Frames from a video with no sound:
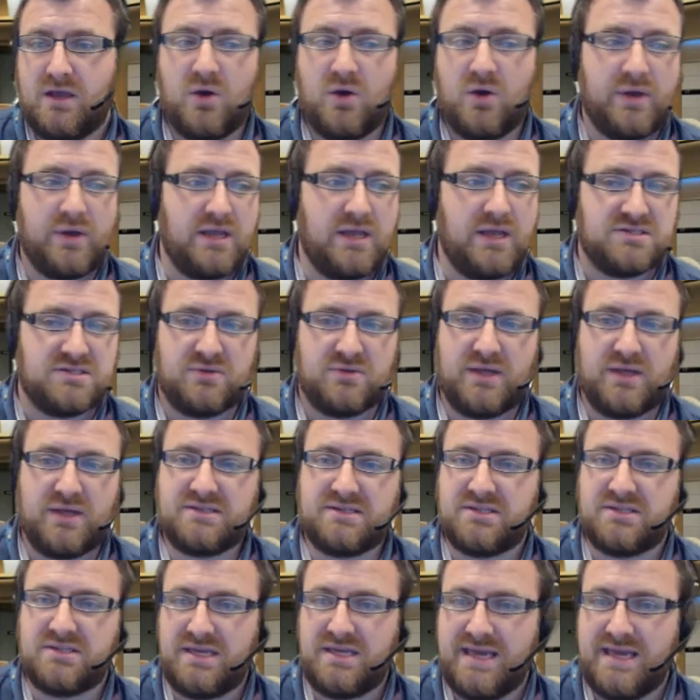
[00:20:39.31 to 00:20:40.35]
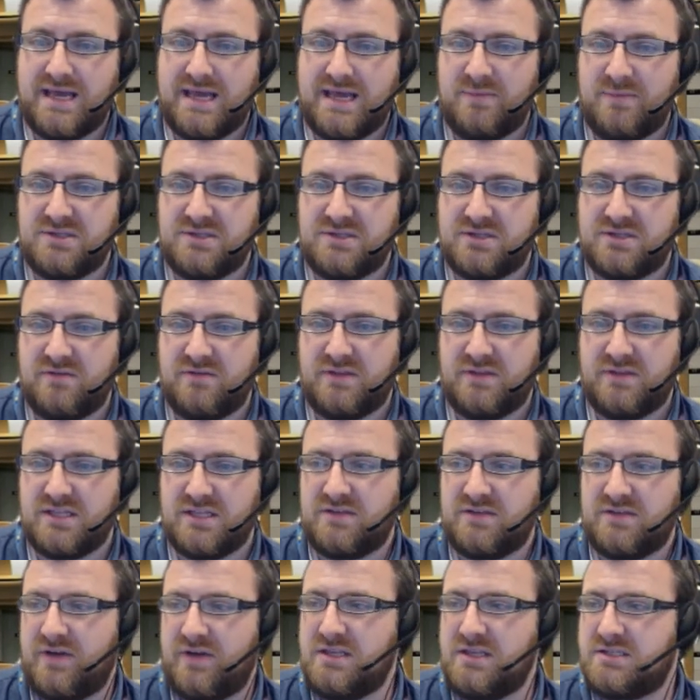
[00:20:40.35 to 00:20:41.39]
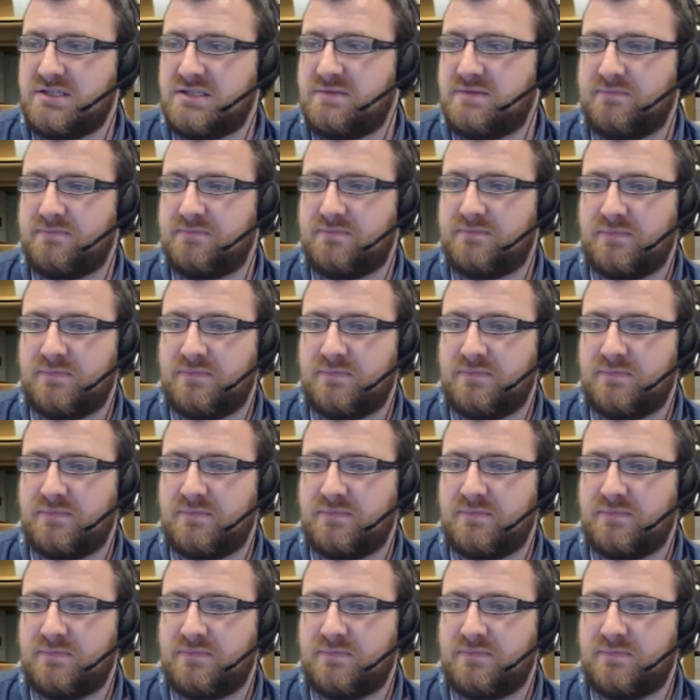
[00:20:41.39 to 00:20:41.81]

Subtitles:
Okay, so that's the key elements of the interface.